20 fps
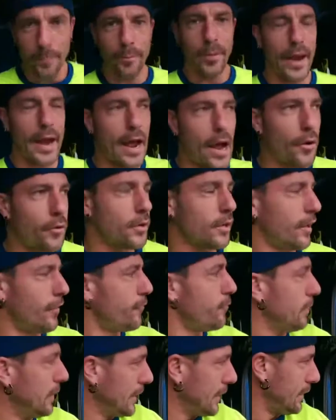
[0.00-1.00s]
pound
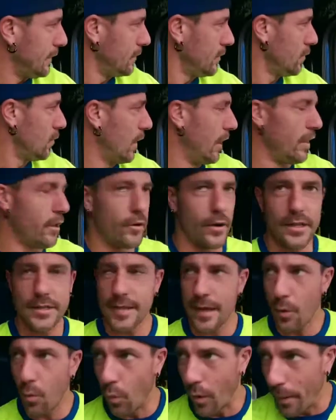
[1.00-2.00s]
of meat, whether
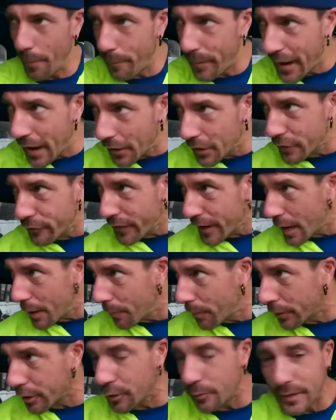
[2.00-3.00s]
it's 1 pound of
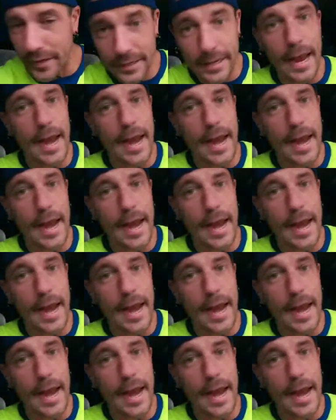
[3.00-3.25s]
hamburger meat,